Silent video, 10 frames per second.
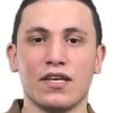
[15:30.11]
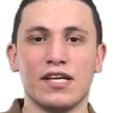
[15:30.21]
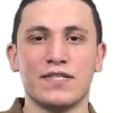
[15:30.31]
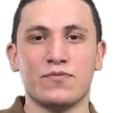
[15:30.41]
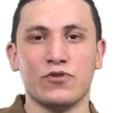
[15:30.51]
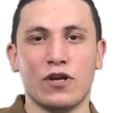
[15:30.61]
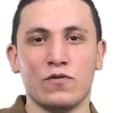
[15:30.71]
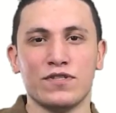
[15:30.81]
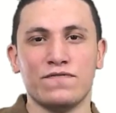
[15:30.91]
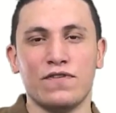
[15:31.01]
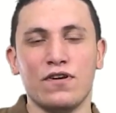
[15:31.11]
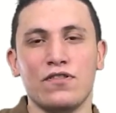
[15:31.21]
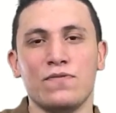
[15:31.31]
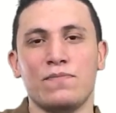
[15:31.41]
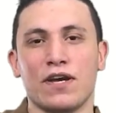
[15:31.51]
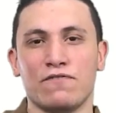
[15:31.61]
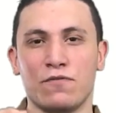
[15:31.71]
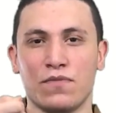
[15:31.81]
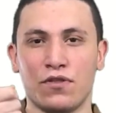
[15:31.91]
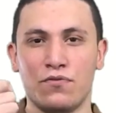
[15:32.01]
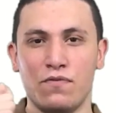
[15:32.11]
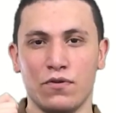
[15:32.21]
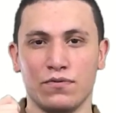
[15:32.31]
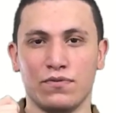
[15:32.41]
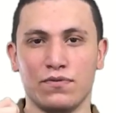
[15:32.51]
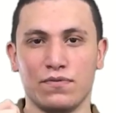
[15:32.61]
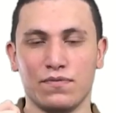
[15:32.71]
It's pronounced further back from the throat.